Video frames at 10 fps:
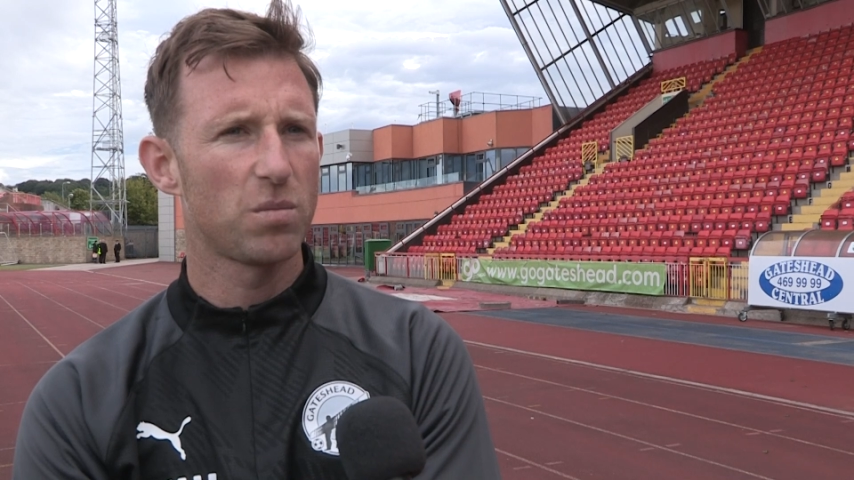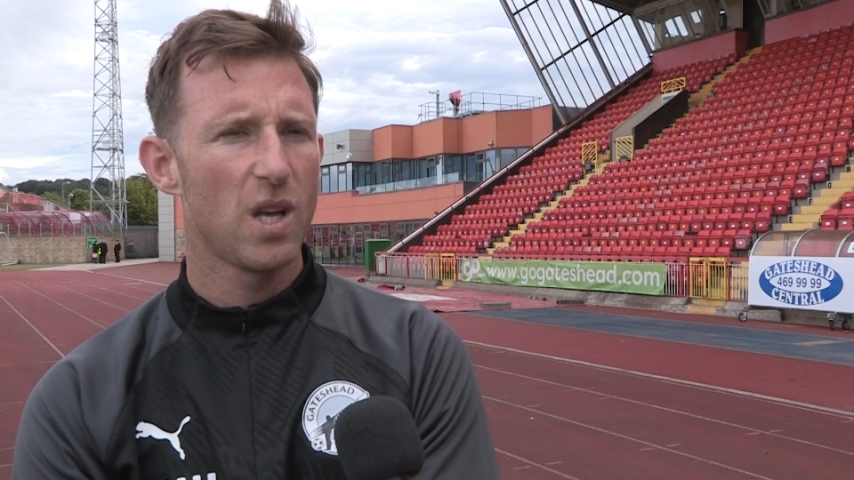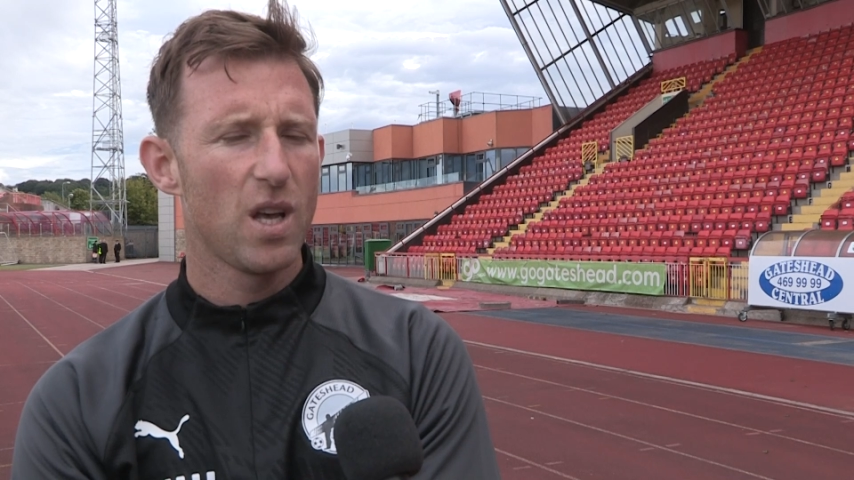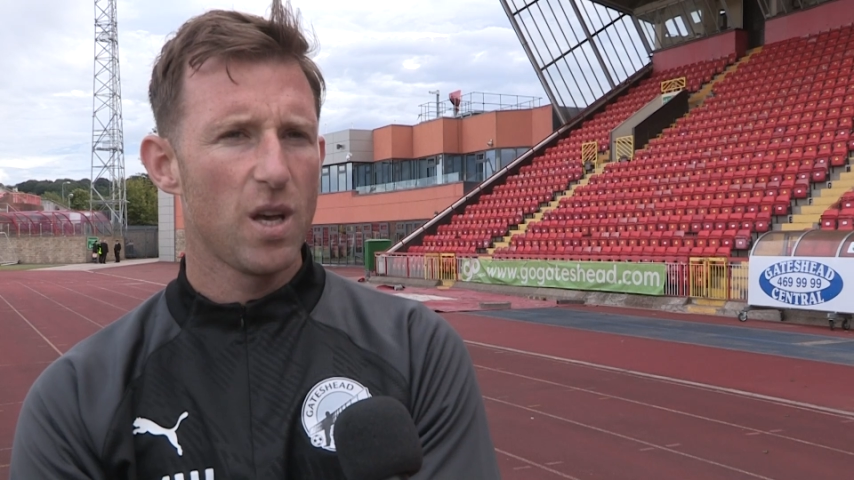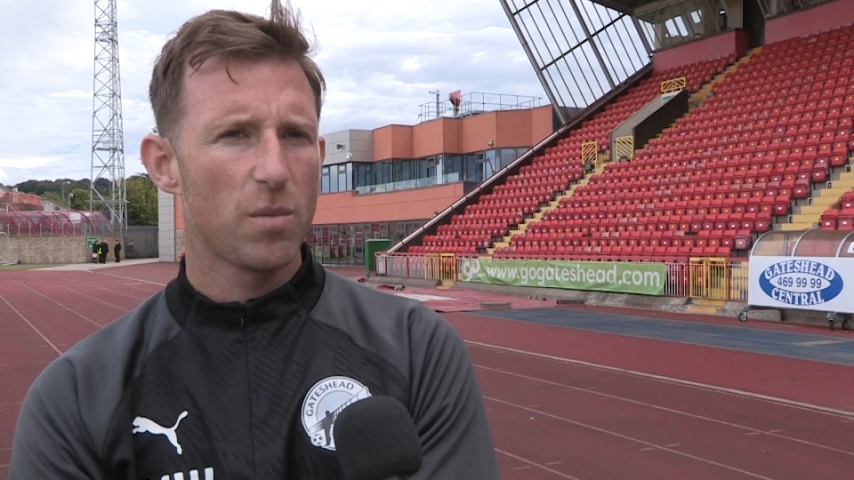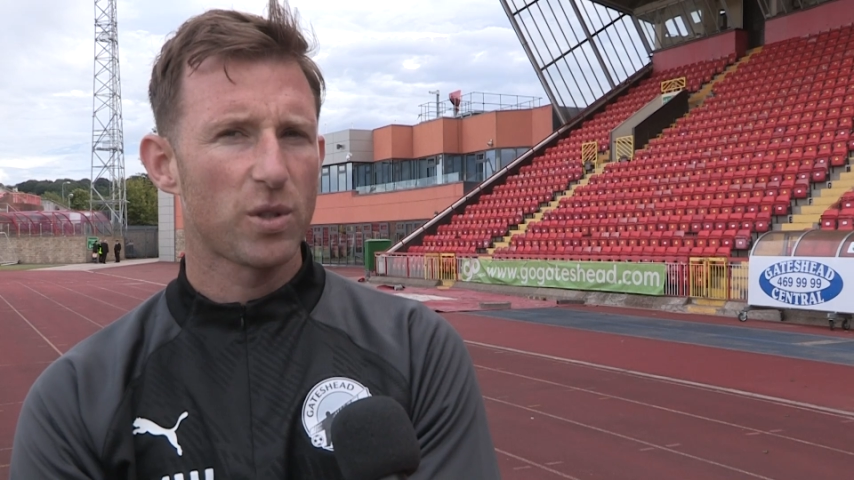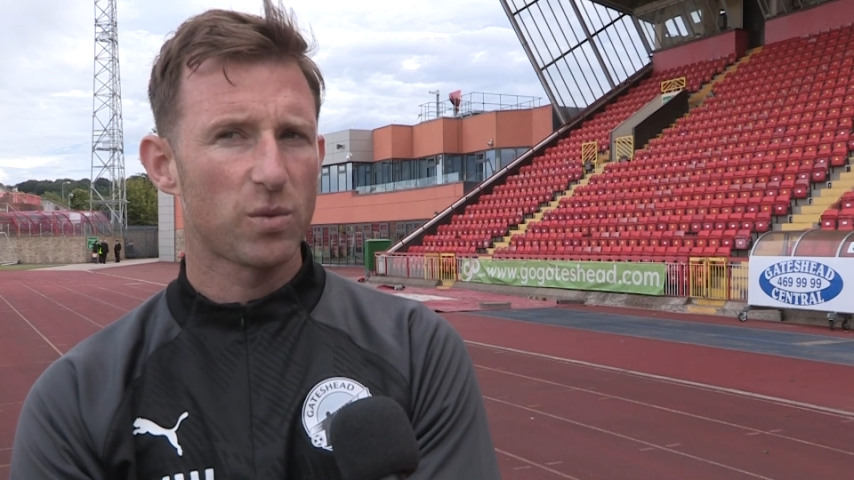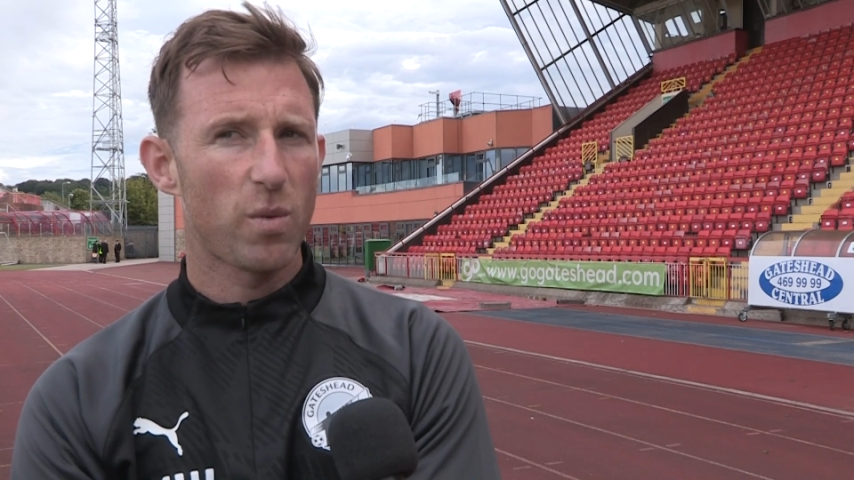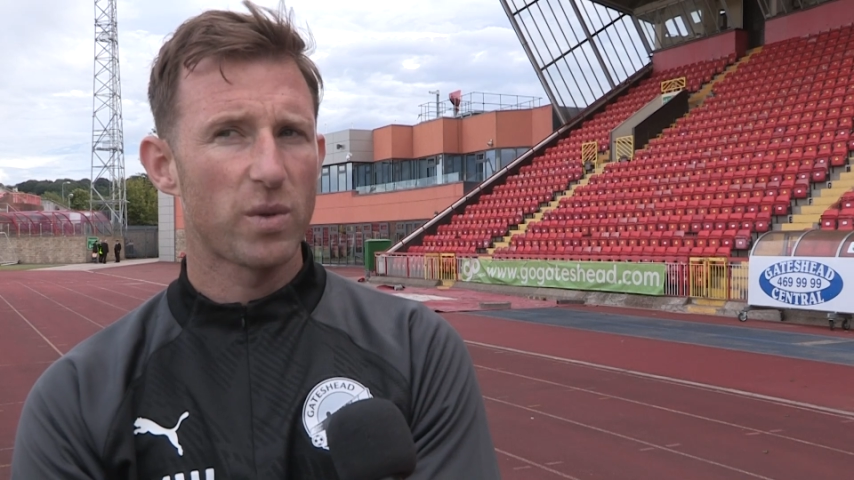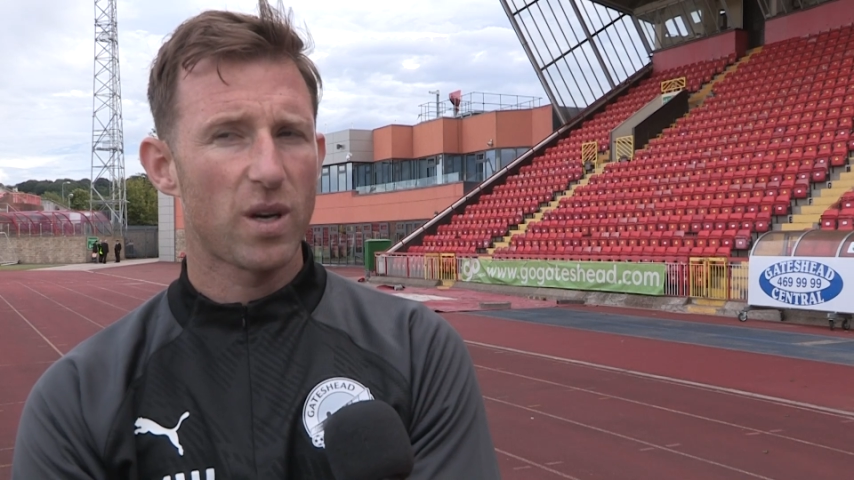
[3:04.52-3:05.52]
them
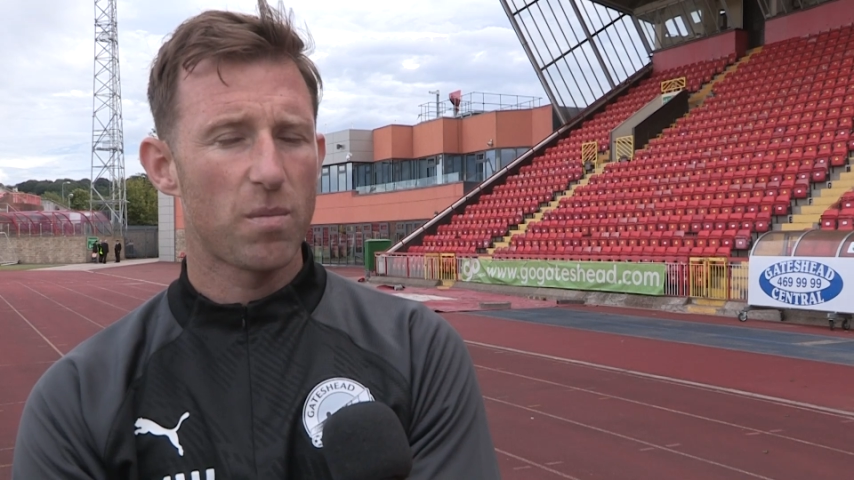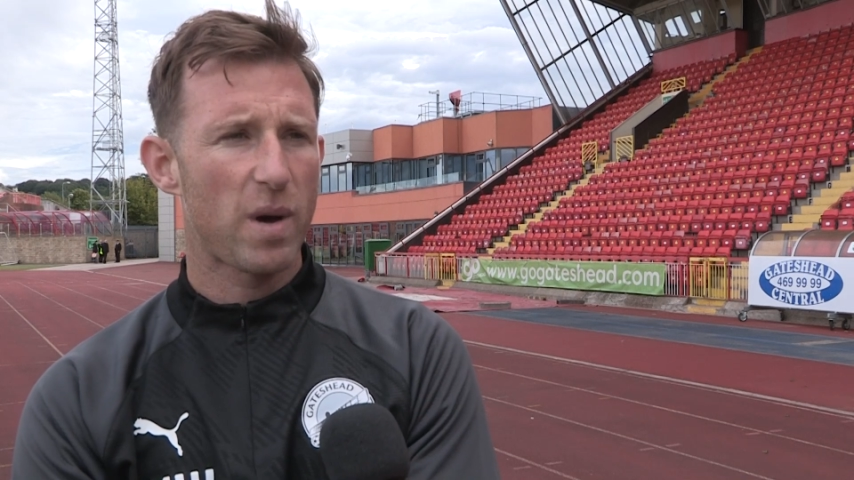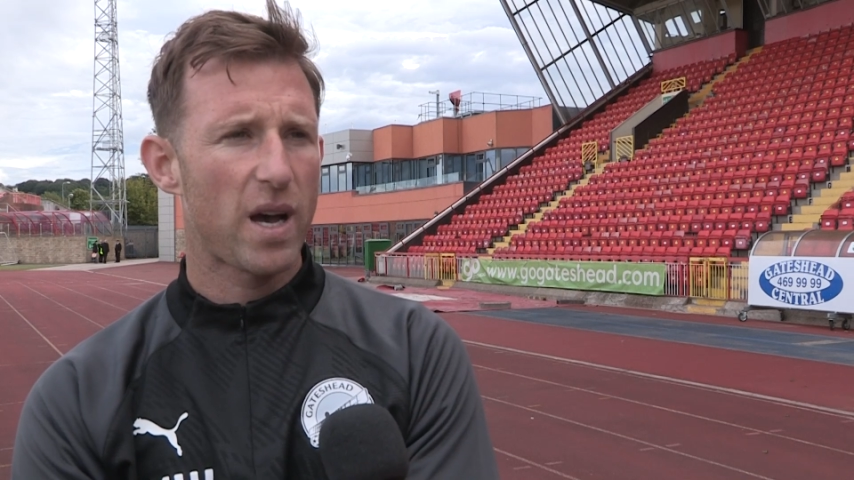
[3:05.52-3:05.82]
because when we come